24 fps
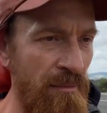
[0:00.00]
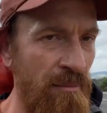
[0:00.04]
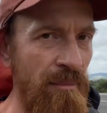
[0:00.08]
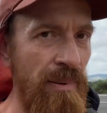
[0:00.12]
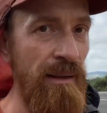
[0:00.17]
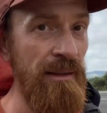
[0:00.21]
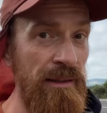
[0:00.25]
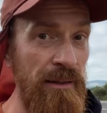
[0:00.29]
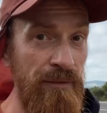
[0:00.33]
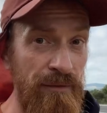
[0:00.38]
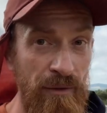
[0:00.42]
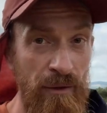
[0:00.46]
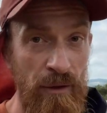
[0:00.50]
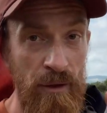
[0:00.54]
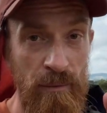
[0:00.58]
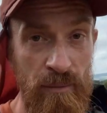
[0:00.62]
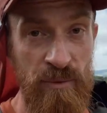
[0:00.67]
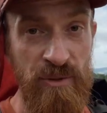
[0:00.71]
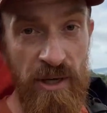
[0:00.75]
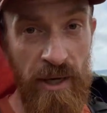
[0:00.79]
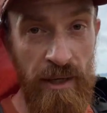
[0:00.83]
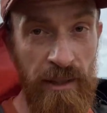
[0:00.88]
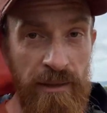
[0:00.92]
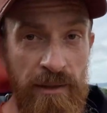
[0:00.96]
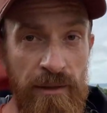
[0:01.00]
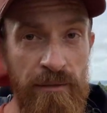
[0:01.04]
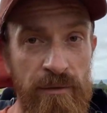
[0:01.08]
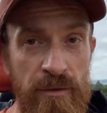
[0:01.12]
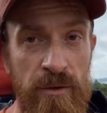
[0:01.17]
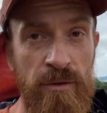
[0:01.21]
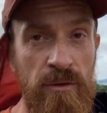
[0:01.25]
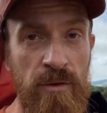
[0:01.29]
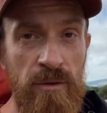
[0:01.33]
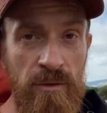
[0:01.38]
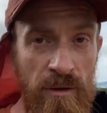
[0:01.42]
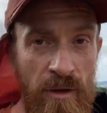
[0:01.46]
But if your objective
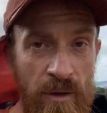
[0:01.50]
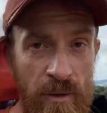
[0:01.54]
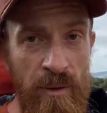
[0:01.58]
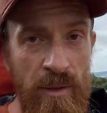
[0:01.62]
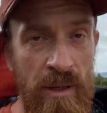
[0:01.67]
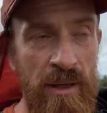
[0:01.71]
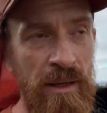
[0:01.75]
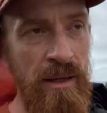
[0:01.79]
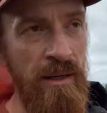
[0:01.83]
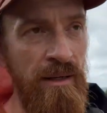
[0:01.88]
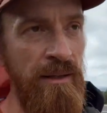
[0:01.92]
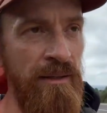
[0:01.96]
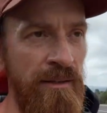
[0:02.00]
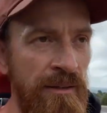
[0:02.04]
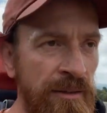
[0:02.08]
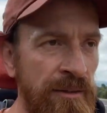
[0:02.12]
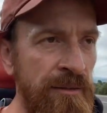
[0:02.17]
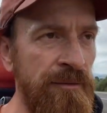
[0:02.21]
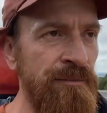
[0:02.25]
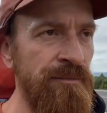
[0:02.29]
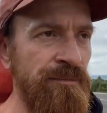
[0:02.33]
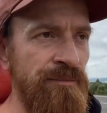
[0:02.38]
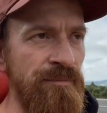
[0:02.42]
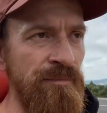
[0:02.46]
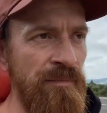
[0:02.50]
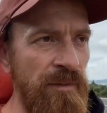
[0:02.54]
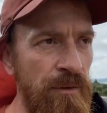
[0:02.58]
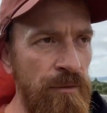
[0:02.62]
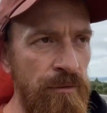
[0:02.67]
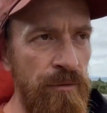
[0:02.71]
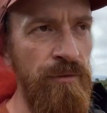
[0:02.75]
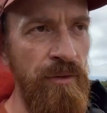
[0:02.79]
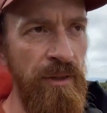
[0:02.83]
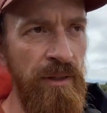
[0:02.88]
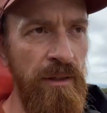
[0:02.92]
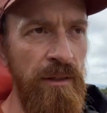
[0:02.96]
is to know
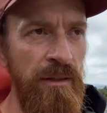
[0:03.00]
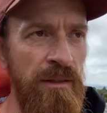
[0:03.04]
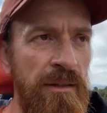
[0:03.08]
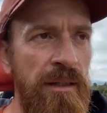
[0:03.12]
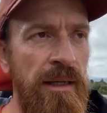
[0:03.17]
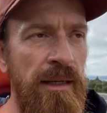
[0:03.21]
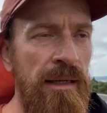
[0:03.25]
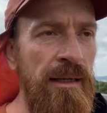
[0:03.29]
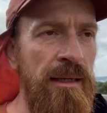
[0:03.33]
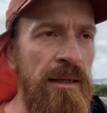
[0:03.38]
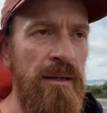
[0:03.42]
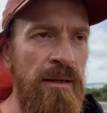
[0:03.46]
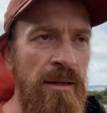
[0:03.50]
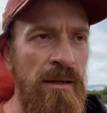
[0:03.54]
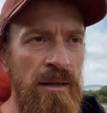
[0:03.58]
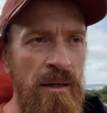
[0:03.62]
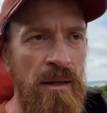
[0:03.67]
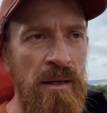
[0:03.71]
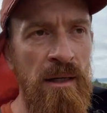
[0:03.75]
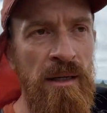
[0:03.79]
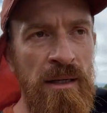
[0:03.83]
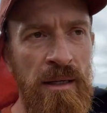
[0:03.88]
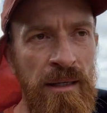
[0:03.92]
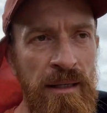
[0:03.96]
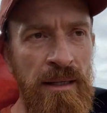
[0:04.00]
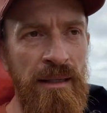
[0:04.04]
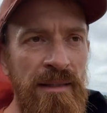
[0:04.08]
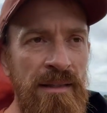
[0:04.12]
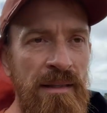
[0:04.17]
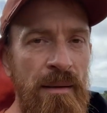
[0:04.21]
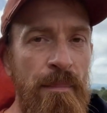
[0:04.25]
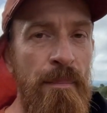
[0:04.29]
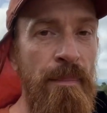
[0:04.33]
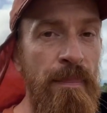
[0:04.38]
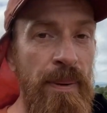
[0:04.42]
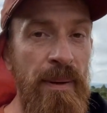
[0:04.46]
real the
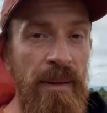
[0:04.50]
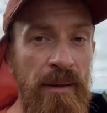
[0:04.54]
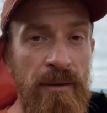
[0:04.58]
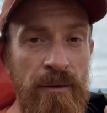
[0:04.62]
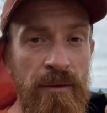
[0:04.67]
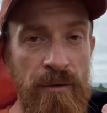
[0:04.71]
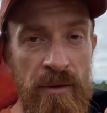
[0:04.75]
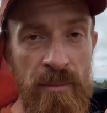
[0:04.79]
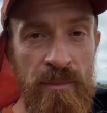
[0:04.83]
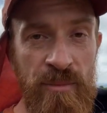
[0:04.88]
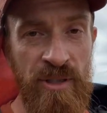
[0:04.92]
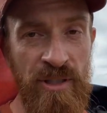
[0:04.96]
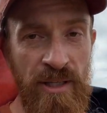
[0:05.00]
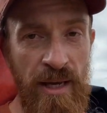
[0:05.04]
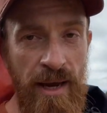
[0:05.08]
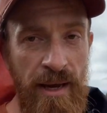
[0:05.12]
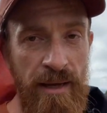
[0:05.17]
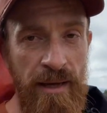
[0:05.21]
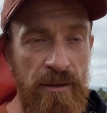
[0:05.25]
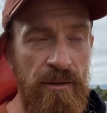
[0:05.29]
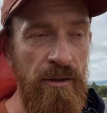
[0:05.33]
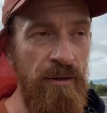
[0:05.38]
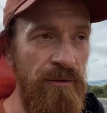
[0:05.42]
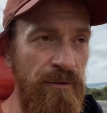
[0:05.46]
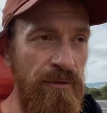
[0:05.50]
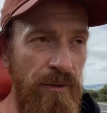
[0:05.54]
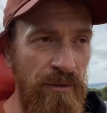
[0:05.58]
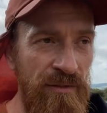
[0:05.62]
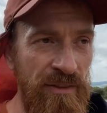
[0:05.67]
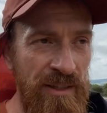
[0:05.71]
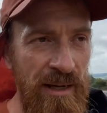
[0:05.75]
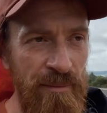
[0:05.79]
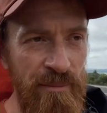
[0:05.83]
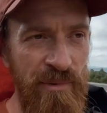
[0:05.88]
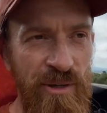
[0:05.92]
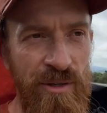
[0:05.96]
pilgrim site of
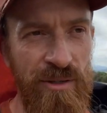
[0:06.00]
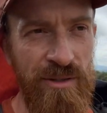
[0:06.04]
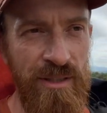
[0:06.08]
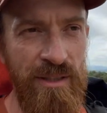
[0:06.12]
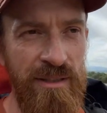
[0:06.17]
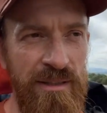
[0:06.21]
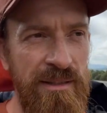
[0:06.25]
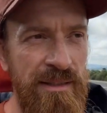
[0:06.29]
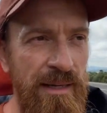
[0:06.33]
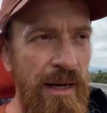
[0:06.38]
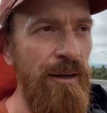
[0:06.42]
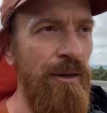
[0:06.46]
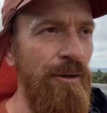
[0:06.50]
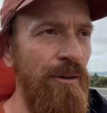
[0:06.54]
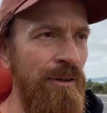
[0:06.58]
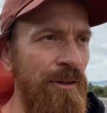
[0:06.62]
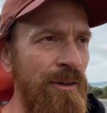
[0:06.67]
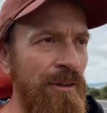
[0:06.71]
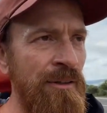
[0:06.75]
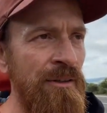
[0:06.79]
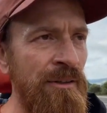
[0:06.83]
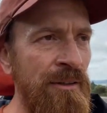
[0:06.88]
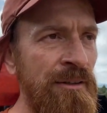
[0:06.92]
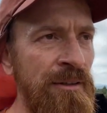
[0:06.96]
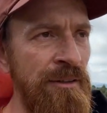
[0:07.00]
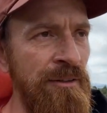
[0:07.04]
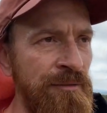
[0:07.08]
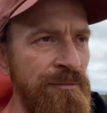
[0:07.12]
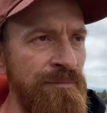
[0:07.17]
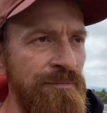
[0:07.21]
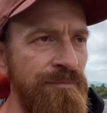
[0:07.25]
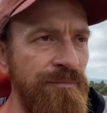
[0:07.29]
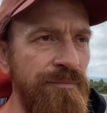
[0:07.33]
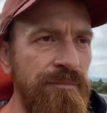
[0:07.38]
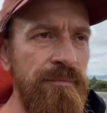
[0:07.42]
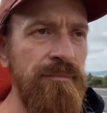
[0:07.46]
Camino de Santiago,
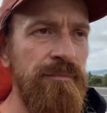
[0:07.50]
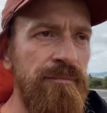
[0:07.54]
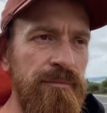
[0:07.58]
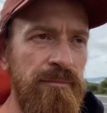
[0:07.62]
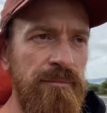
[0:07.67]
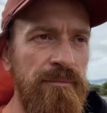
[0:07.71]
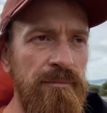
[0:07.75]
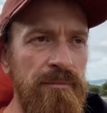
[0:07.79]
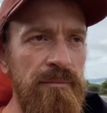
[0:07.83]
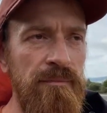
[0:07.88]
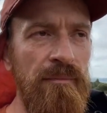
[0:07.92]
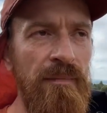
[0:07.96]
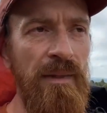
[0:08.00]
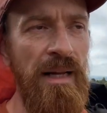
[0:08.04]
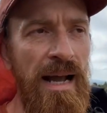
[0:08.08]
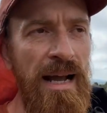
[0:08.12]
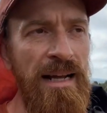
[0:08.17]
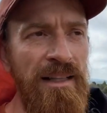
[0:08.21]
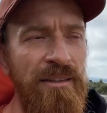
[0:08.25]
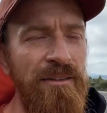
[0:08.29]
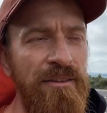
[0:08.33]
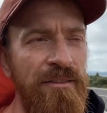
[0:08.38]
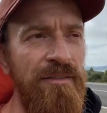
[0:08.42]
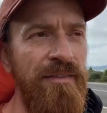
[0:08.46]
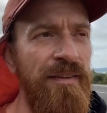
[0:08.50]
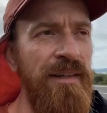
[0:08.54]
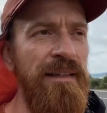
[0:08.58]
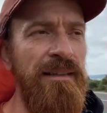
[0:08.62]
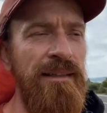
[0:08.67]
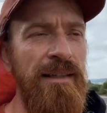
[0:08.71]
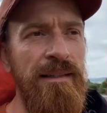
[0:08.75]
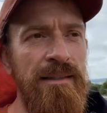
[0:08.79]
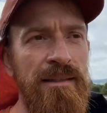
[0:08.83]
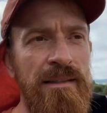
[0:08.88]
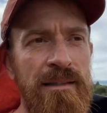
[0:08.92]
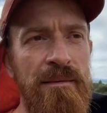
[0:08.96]
I don't think
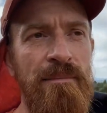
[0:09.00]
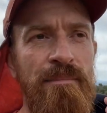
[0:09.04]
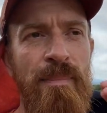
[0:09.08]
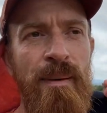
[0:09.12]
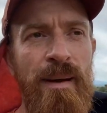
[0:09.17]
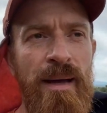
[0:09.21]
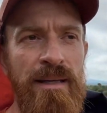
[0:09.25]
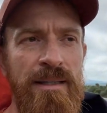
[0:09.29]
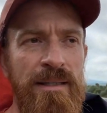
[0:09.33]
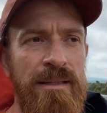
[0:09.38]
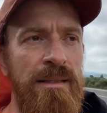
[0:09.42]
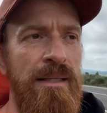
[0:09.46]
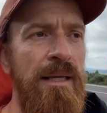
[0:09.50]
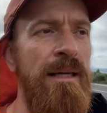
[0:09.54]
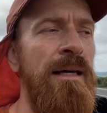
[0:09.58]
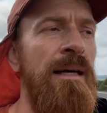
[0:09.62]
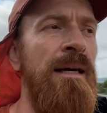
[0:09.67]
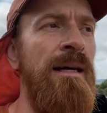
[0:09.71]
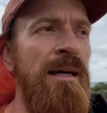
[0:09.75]
that's the best